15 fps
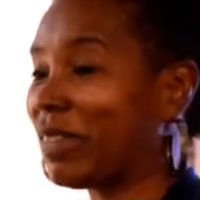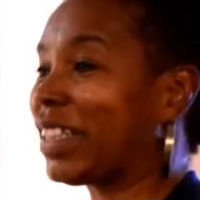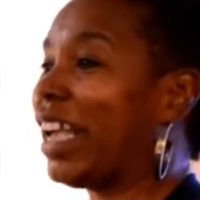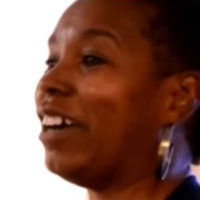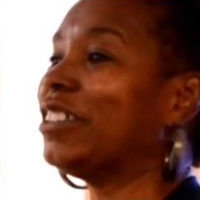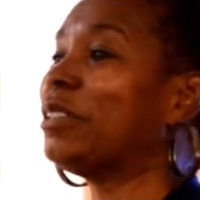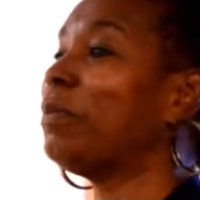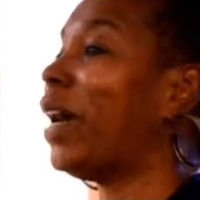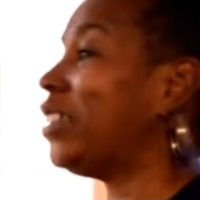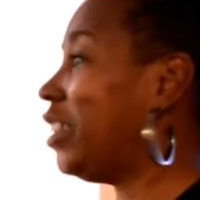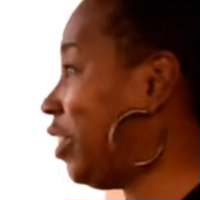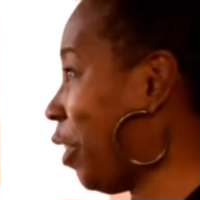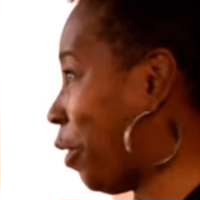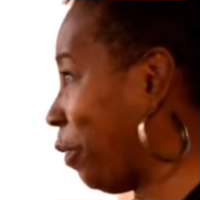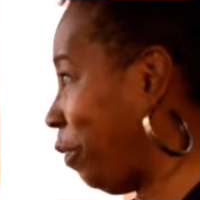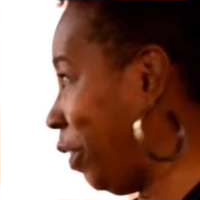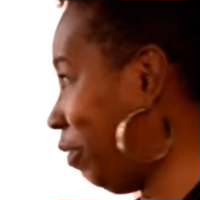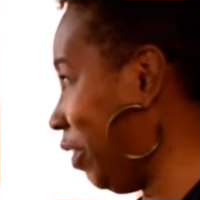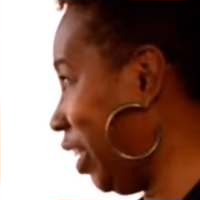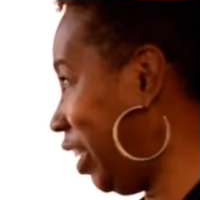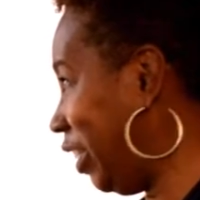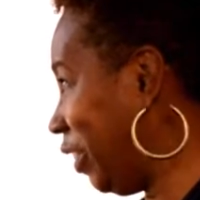I was about to turn
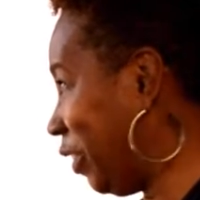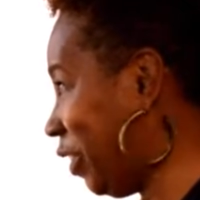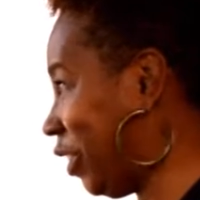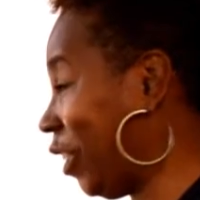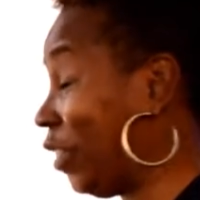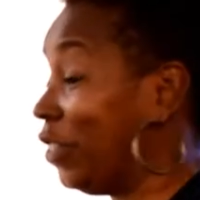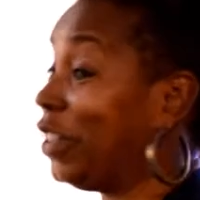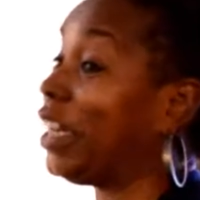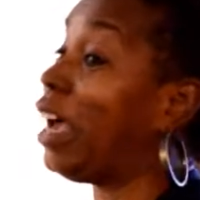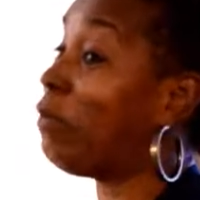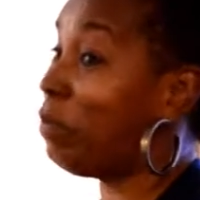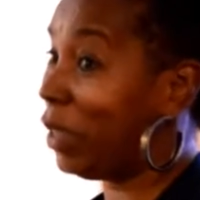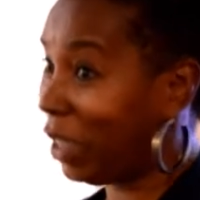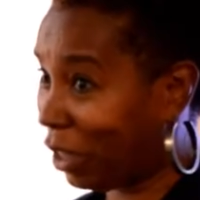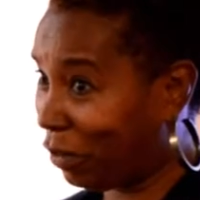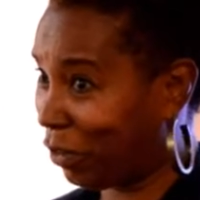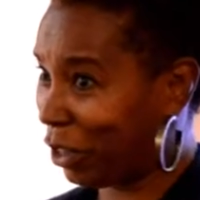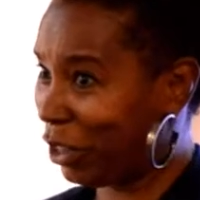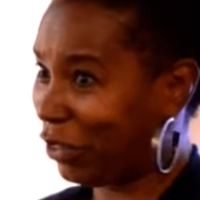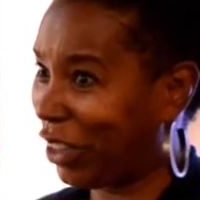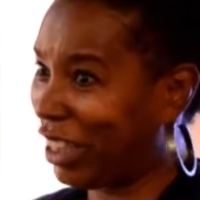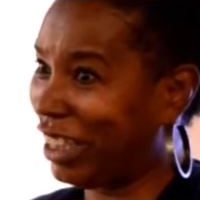50 years old, and I've been here for
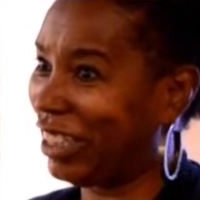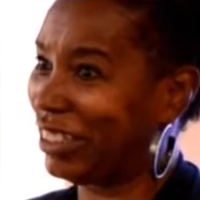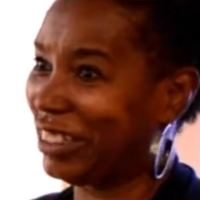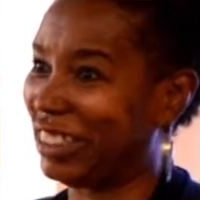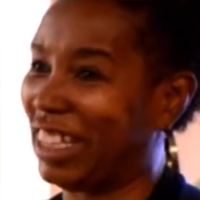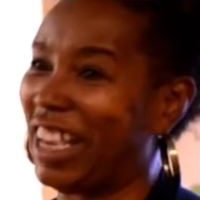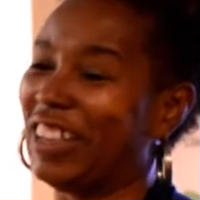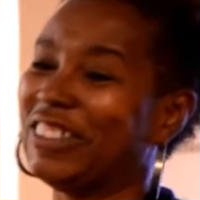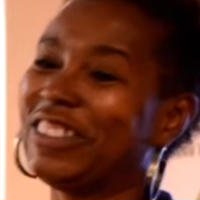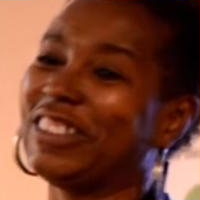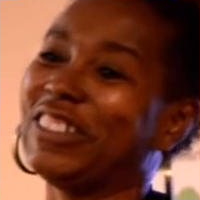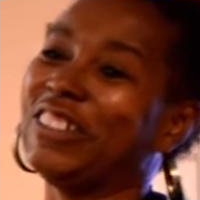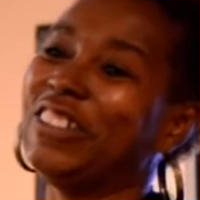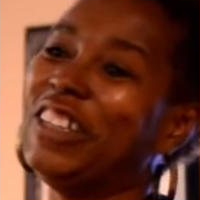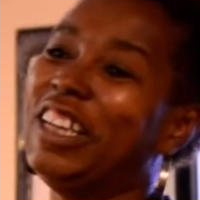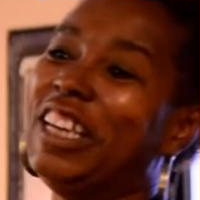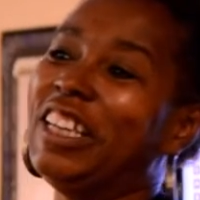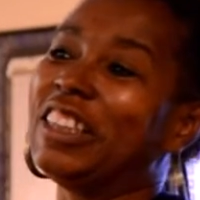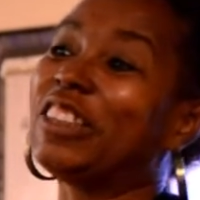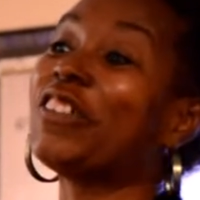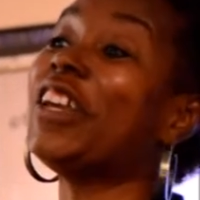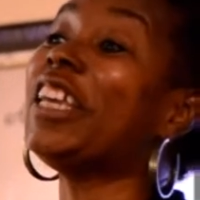3 years now. So
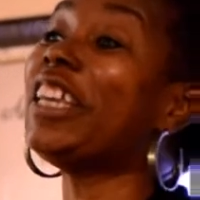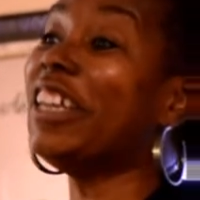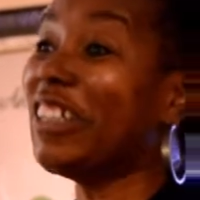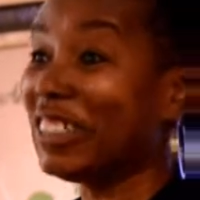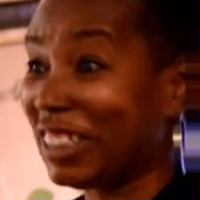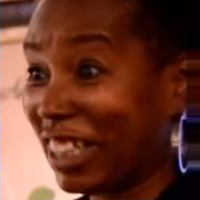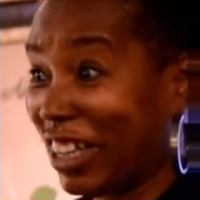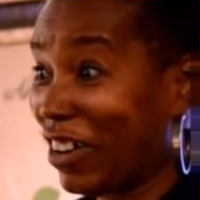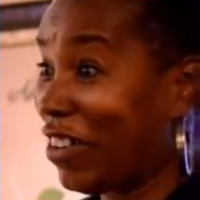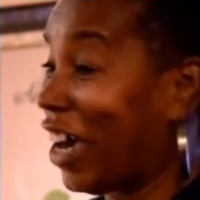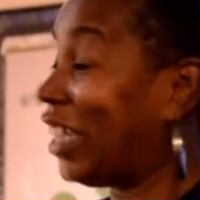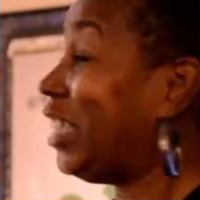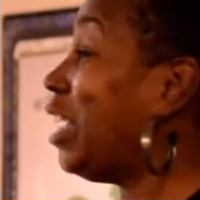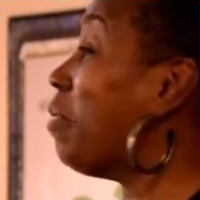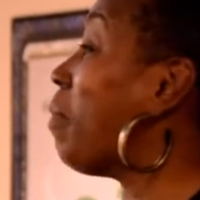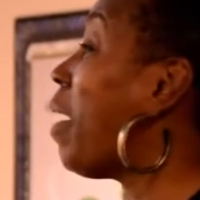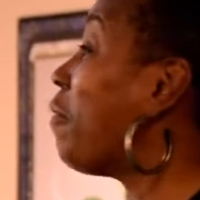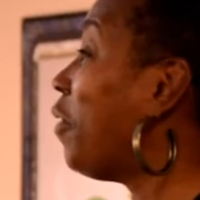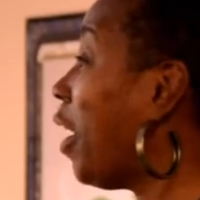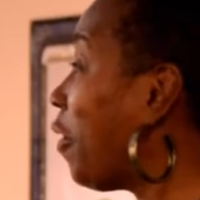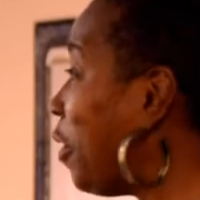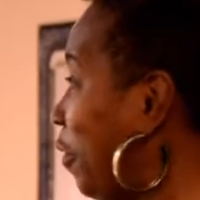3 years ago, I did my
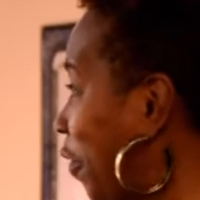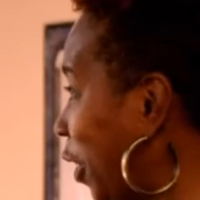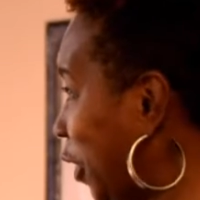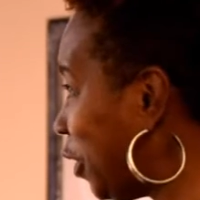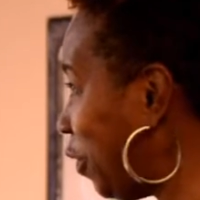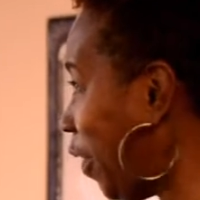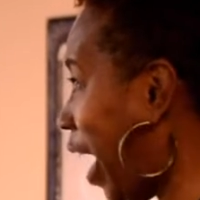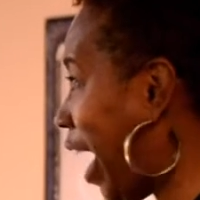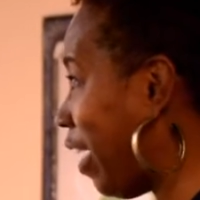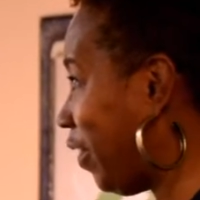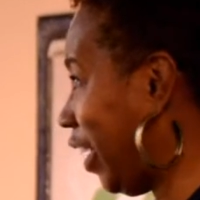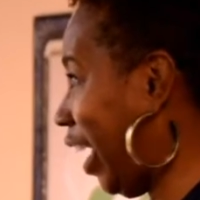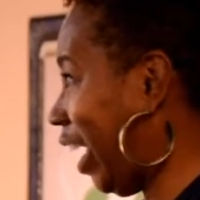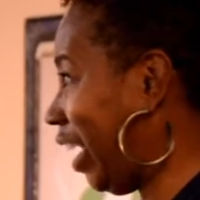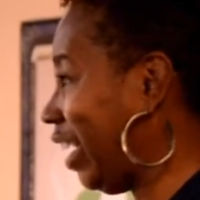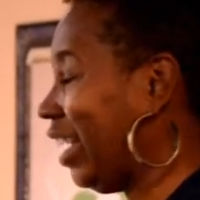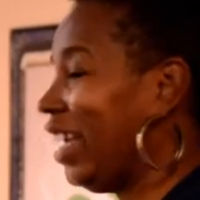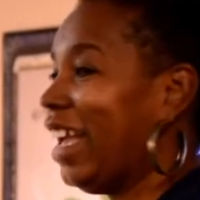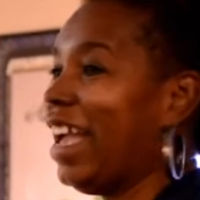very first 5K.